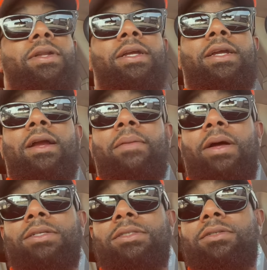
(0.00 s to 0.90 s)
really care
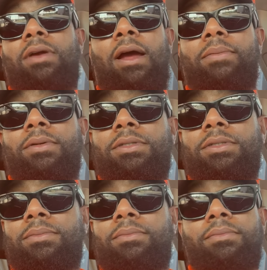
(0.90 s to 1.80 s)
about
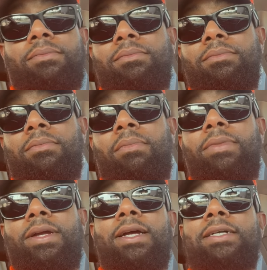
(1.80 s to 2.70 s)
subscribers
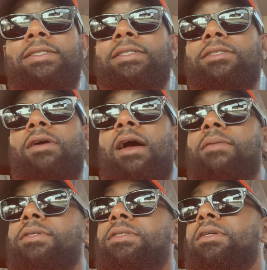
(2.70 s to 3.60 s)
because
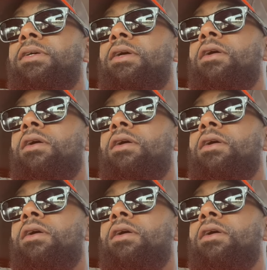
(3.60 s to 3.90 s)
subscribers